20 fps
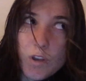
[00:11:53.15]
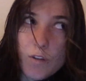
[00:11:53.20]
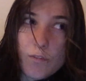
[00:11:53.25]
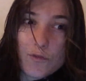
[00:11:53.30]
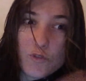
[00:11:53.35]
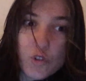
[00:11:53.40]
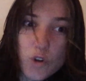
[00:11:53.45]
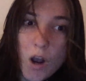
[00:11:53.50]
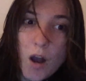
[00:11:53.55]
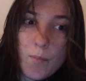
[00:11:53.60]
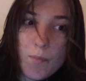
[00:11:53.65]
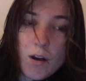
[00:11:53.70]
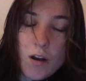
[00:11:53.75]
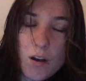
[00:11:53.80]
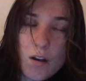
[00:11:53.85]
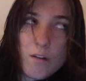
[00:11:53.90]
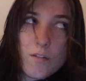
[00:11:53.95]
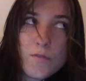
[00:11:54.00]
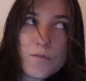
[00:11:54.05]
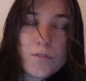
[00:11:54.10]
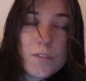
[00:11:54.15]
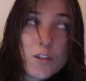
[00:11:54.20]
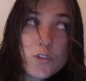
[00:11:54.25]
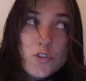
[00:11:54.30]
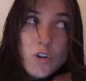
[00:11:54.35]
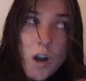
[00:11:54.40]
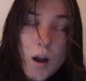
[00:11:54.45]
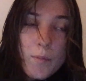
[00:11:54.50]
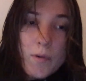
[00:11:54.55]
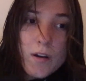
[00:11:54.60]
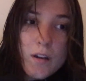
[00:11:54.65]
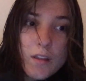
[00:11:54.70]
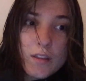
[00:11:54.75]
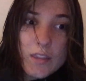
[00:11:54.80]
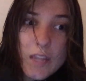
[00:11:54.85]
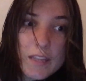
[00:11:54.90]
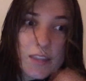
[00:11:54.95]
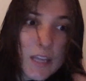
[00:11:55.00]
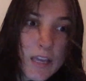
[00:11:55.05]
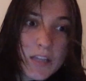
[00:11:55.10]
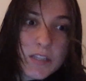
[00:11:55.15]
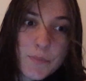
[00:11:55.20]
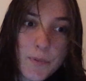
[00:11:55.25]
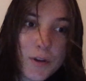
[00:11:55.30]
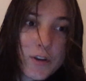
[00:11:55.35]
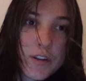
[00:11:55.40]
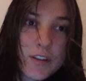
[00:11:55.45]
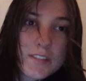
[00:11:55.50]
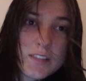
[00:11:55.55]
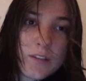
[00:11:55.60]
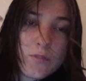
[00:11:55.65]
trauma, of the trauma that they experience,